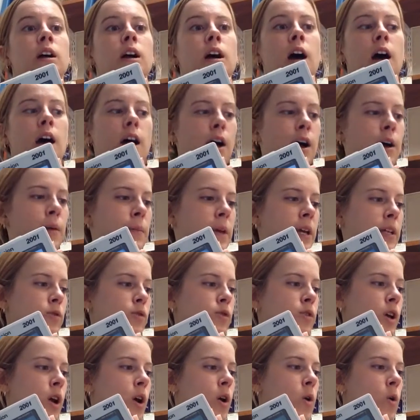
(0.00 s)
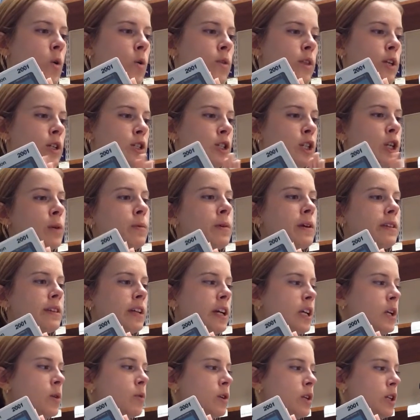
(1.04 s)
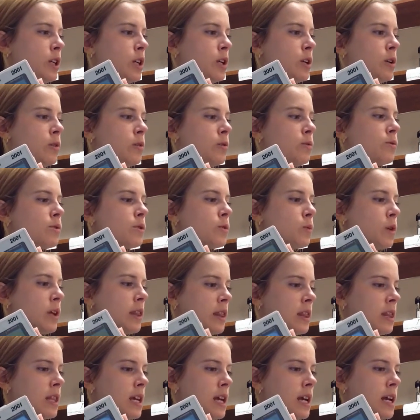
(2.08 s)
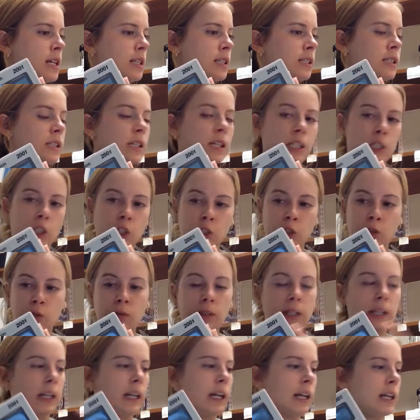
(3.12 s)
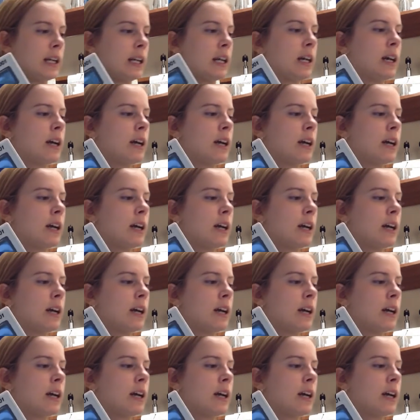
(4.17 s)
And so the tubing that you would use with this, it's green.